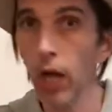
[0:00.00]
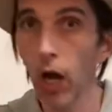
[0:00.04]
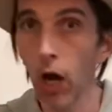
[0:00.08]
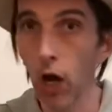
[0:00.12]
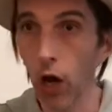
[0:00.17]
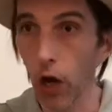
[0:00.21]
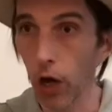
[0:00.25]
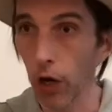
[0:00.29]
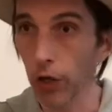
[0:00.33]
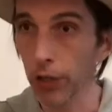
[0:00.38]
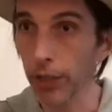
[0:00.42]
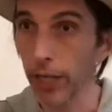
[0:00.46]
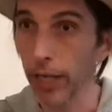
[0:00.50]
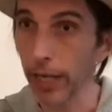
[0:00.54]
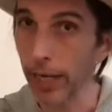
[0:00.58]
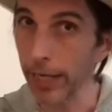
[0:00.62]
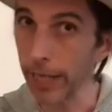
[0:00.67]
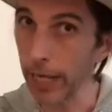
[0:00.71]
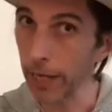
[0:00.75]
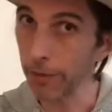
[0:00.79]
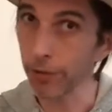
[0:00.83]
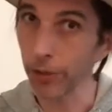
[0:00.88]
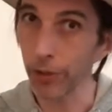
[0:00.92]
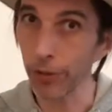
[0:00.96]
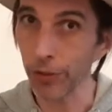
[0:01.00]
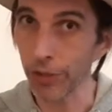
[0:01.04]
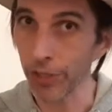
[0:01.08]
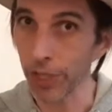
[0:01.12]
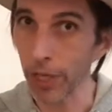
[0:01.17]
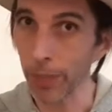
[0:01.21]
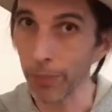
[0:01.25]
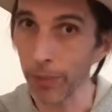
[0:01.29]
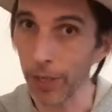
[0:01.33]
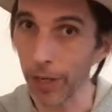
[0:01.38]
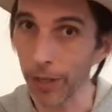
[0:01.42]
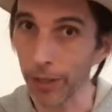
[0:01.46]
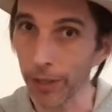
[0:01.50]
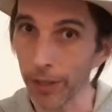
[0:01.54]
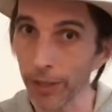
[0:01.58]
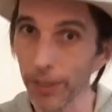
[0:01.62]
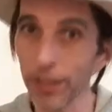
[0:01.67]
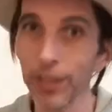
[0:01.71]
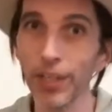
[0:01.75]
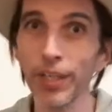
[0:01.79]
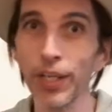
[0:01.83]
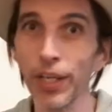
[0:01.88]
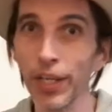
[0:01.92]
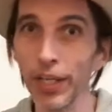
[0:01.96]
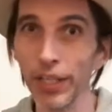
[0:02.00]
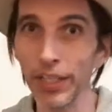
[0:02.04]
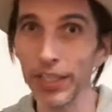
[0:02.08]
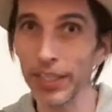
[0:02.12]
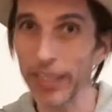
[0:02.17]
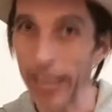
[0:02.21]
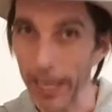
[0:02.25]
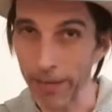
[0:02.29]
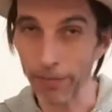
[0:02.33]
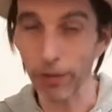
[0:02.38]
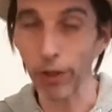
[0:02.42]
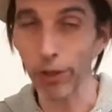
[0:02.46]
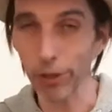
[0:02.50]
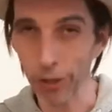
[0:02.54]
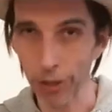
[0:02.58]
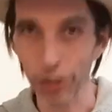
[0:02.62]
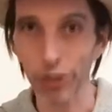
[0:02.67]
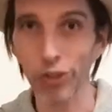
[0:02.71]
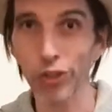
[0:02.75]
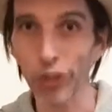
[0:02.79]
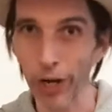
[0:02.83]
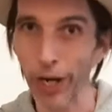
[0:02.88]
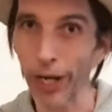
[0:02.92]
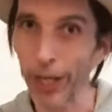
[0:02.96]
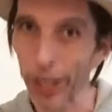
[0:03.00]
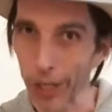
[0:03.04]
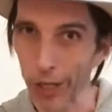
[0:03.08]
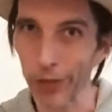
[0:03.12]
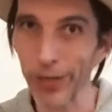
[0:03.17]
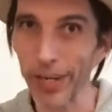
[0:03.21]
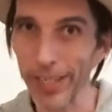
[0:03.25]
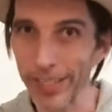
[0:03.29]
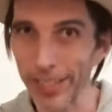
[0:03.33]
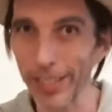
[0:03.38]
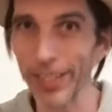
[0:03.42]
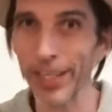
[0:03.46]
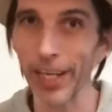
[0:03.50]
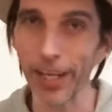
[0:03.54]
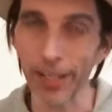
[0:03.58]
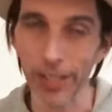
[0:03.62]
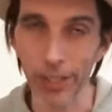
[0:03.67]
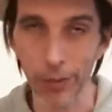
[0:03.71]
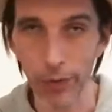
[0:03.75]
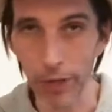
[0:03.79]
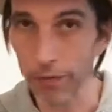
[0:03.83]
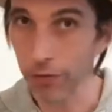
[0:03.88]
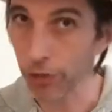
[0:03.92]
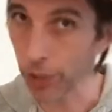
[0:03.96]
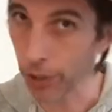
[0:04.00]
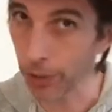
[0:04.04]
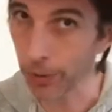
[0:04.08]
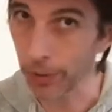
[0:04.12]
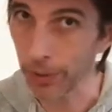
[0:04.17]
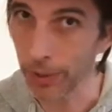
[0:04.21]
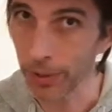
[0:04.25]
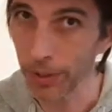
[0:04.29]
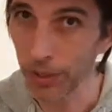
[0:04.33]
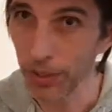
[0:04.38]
On an F2 Samyang, they've got to try and correct it down to F2,